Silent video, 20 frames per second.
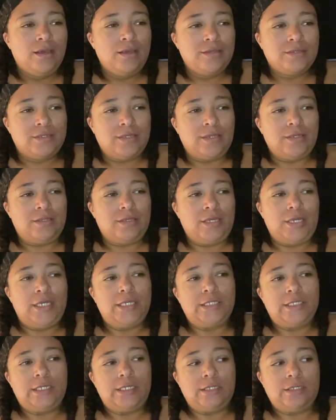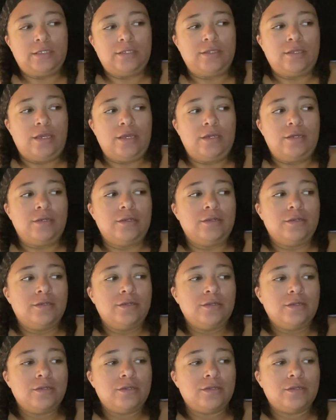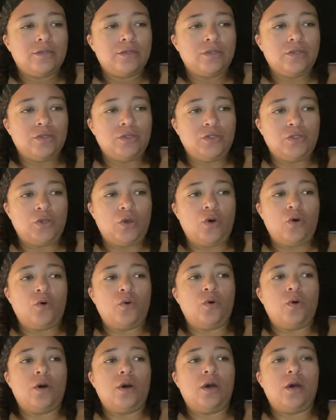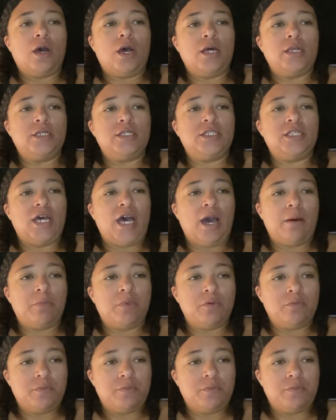it's not the easiest thing. So on top of